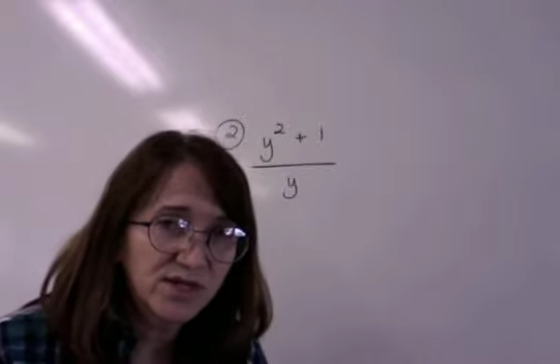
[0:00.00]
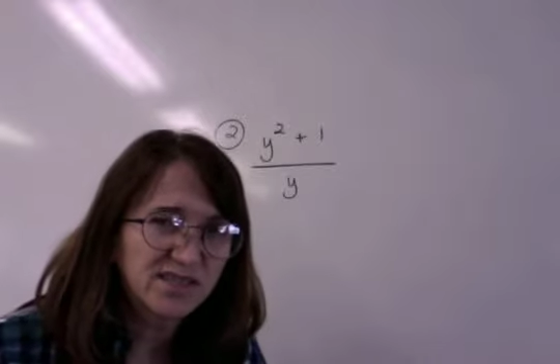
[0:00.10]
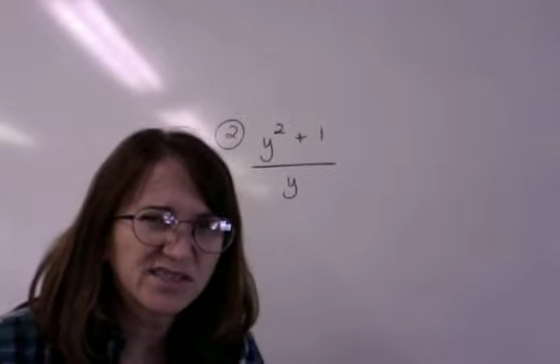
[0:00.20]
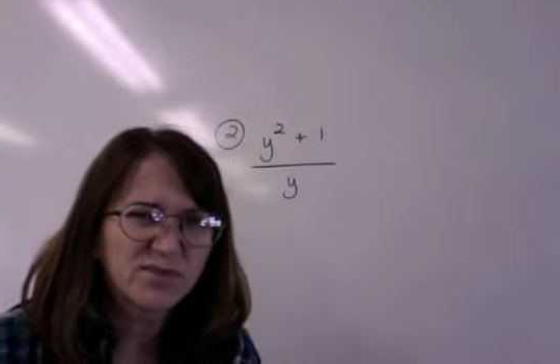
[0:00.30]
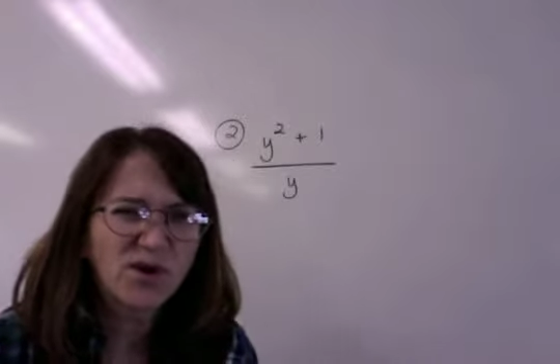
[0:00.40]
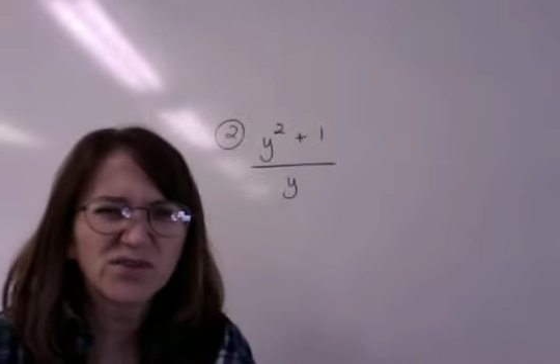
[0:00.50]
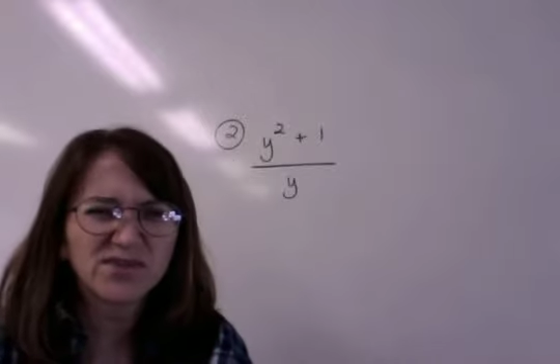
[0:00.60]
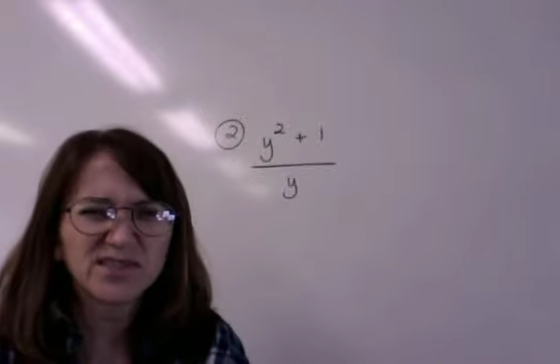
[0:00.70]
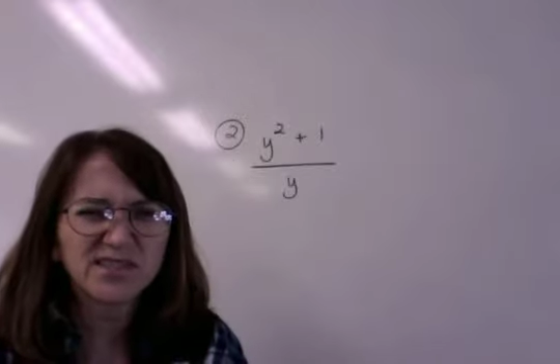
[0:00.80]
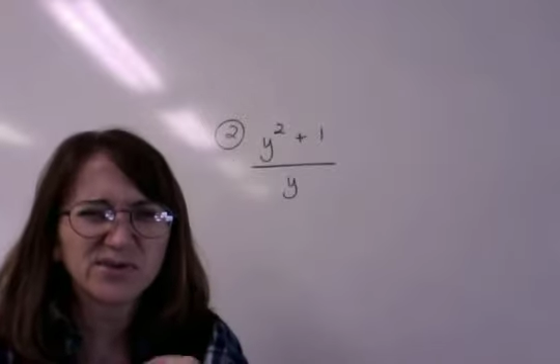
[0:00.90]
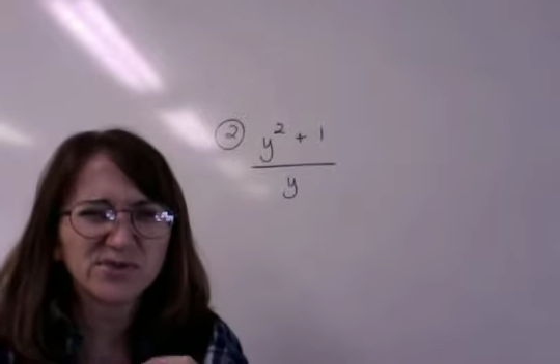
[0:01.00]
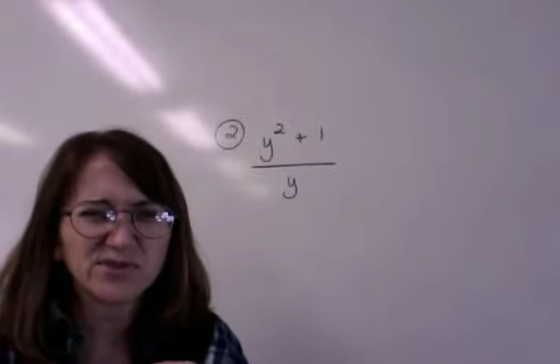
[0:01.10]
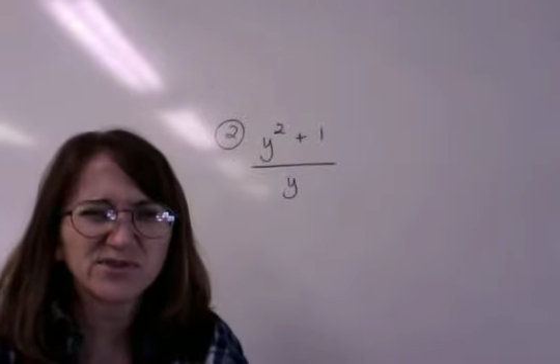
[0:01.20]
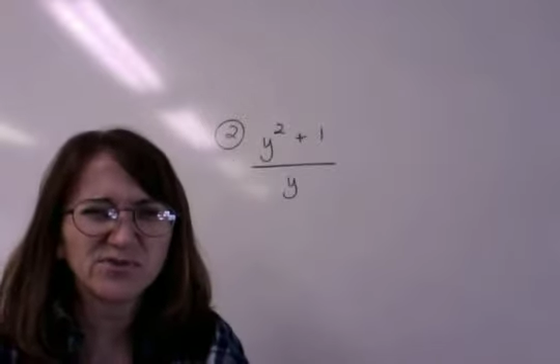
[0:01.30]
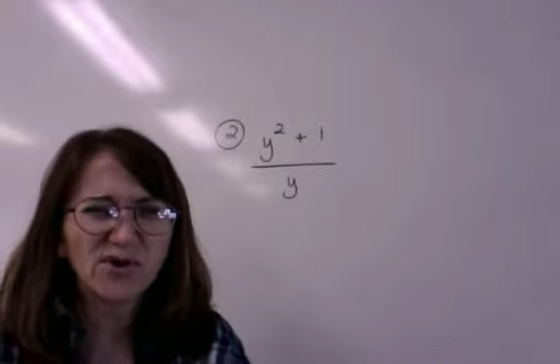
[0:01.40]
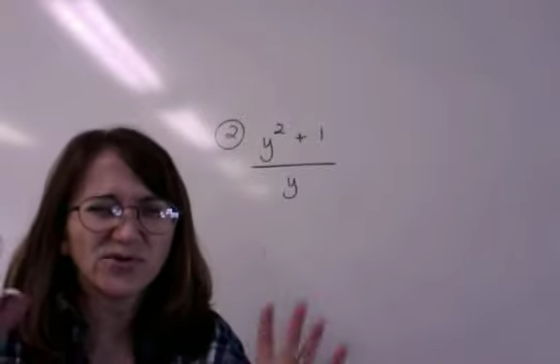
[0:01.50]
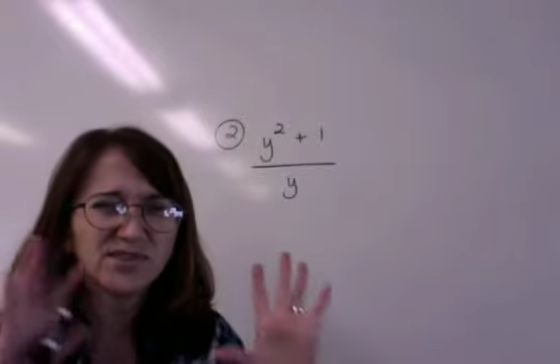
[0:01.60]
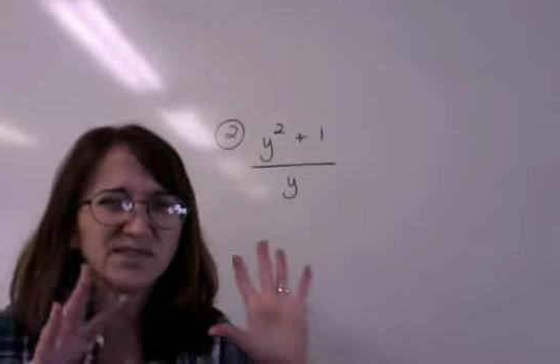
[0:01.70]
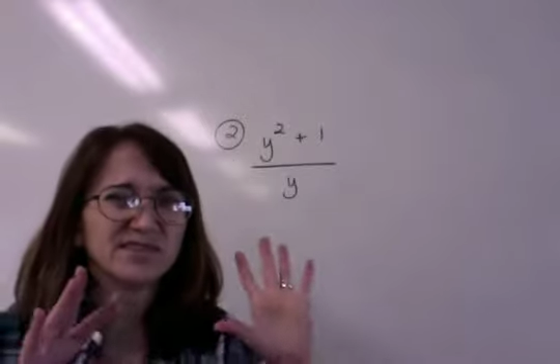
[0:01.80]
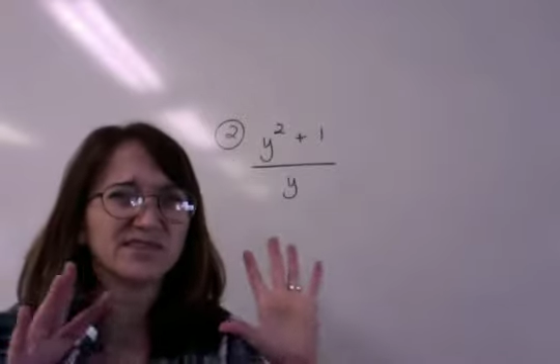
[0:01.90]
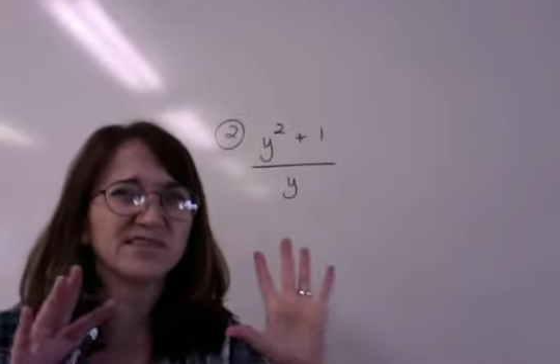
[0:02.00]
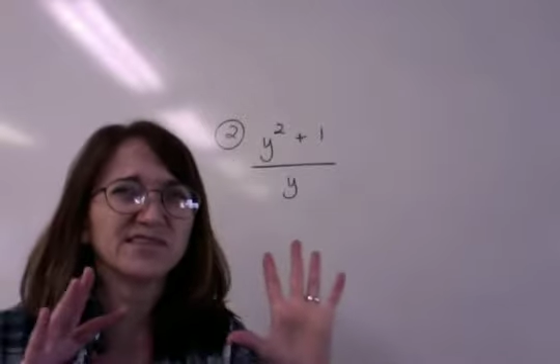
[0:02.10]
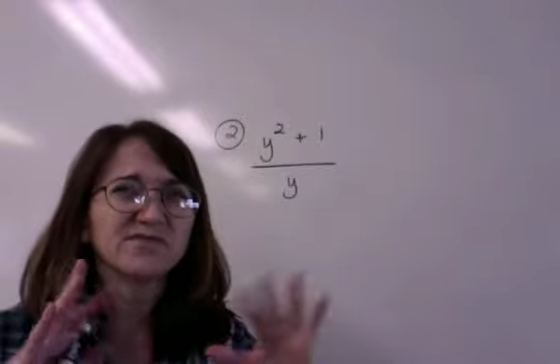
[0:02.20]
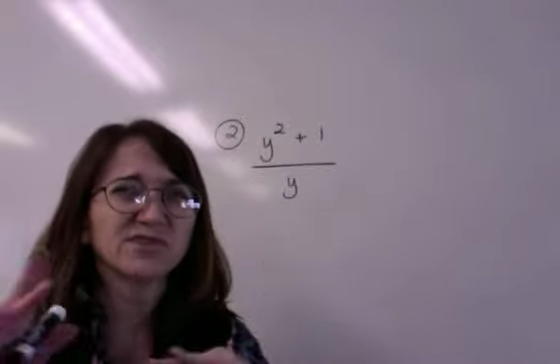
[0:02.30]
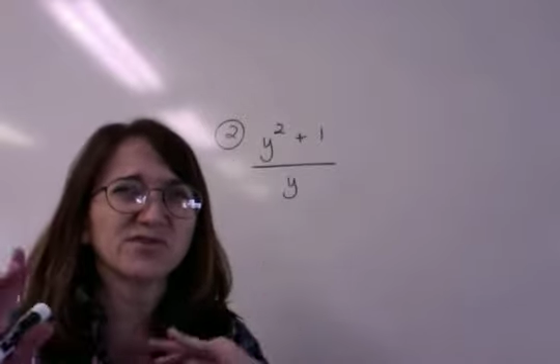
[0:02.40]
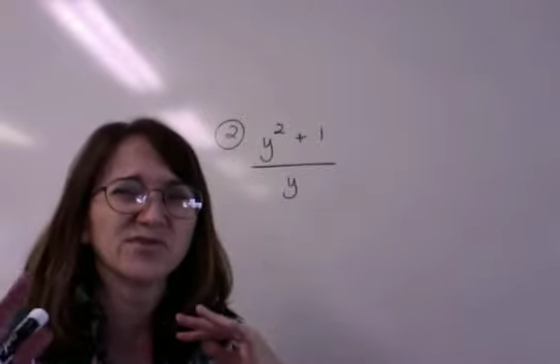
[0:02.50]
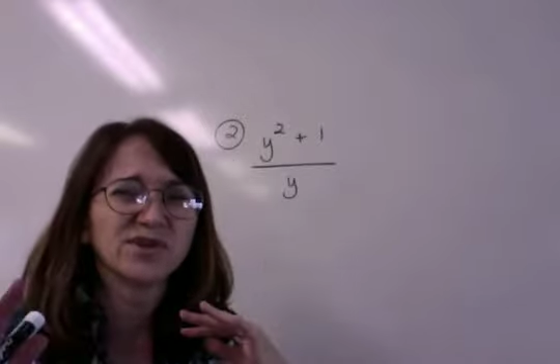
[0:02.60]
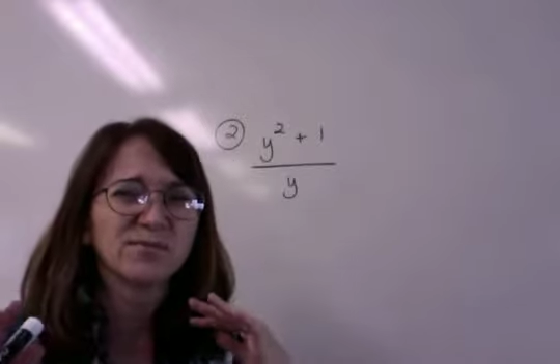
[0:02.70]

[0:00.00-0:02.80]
and it's because it goes into all these difficult